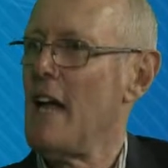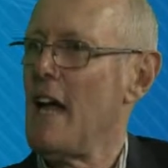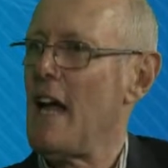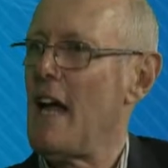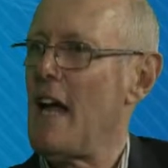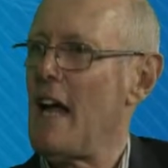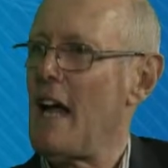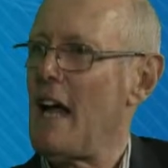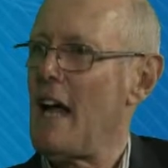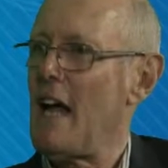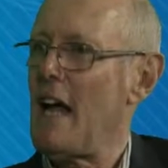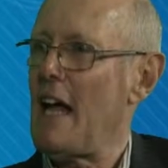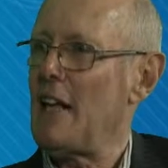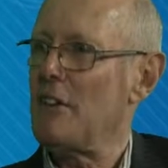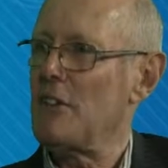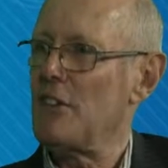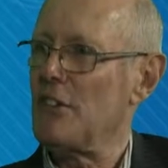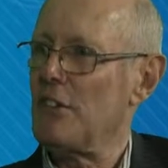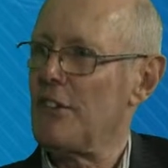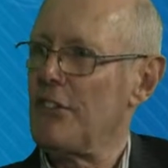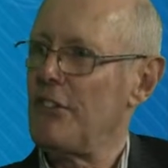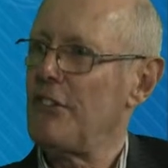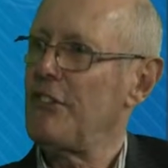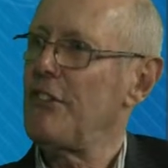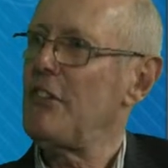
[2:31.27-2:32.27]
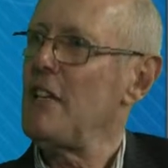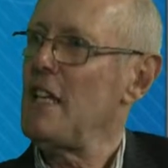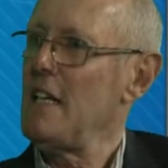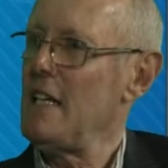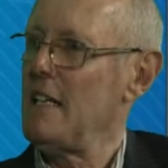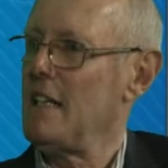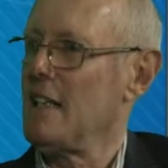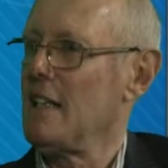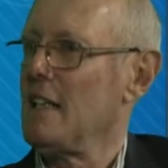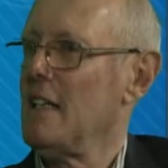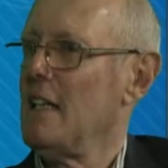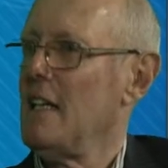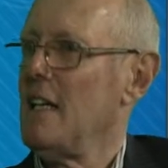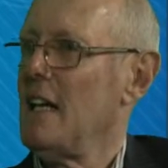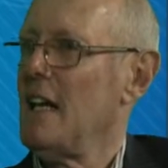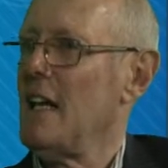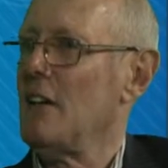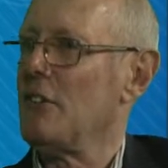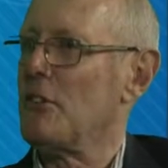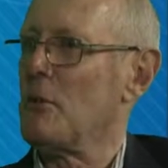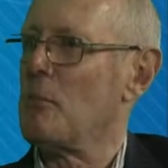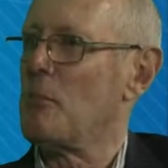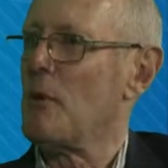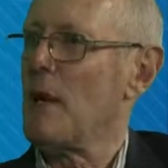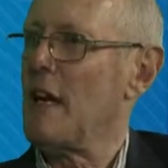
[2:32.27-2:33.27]
and is seen
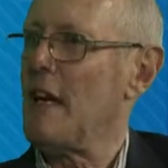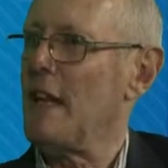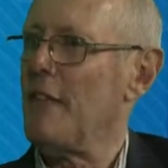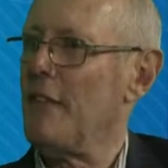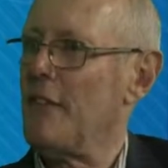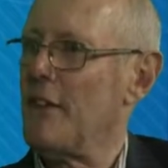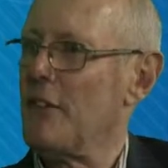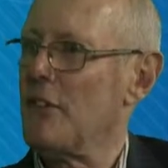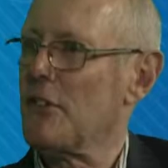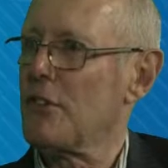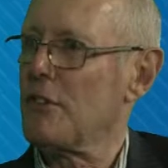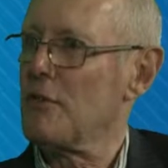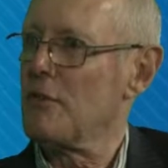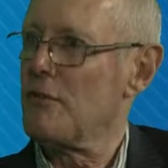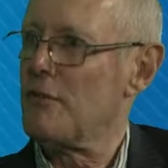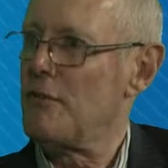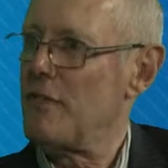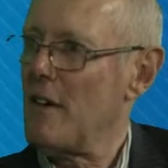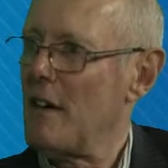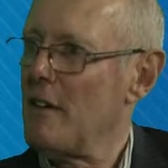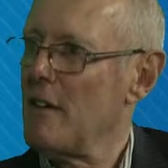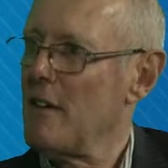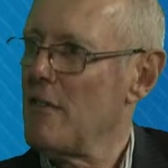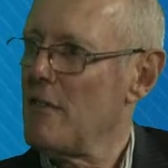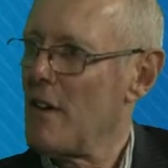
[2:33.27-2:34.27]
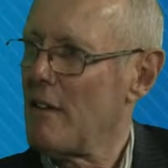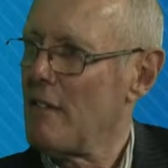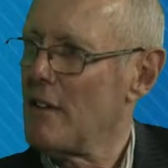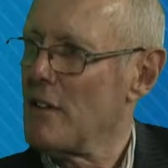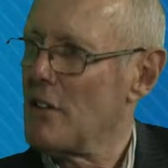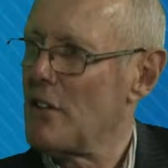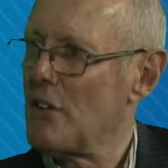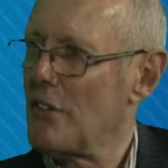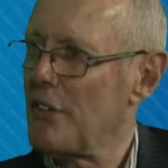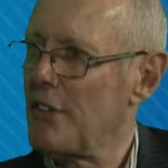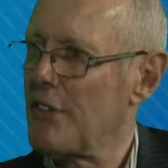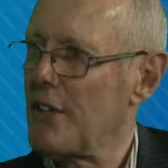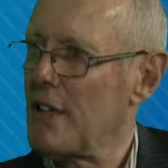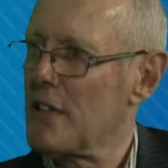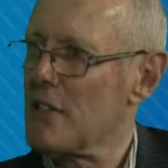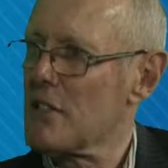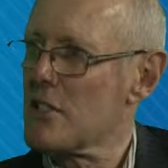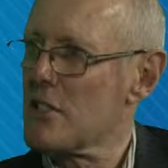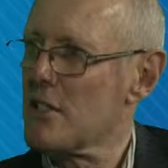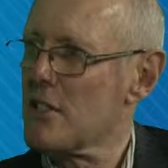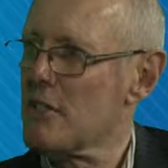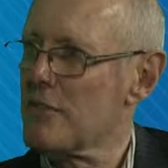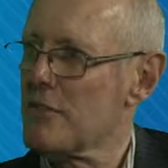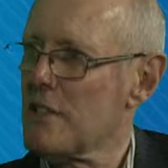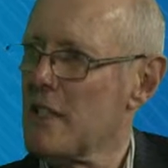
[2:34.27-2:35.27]
as a brand that's very, very
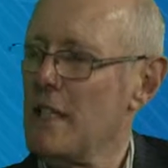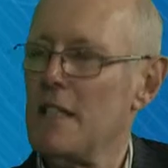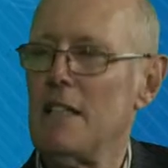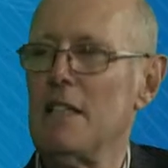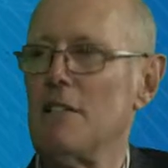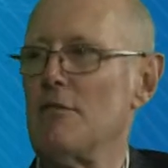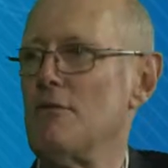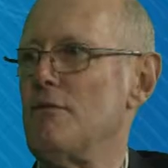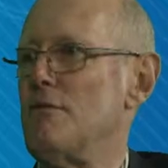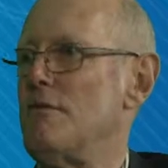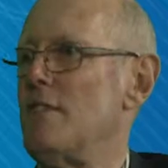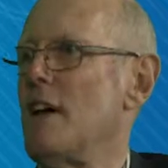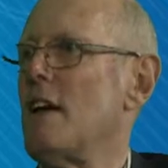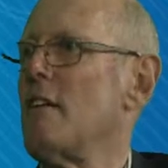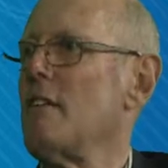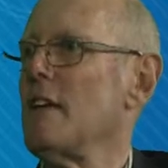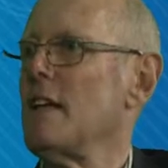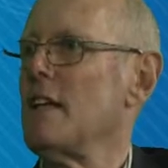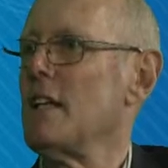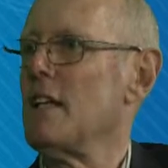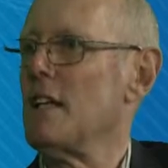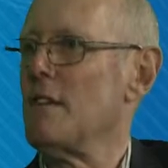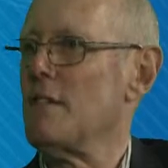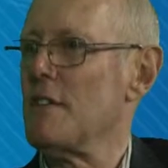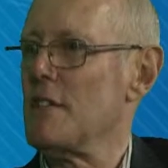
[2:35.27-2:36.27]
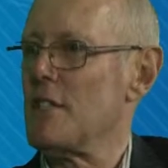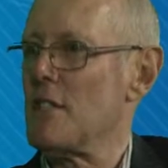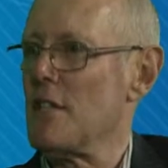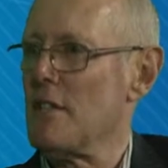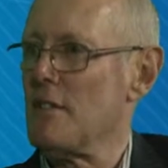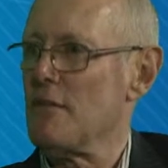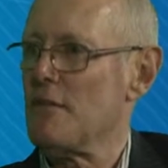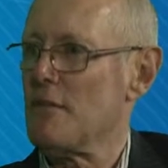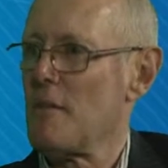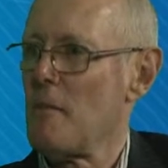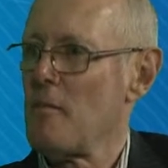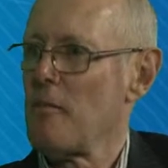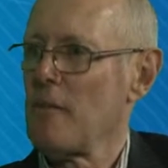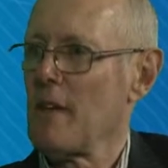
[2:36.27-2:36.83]
distinctive, very innovative,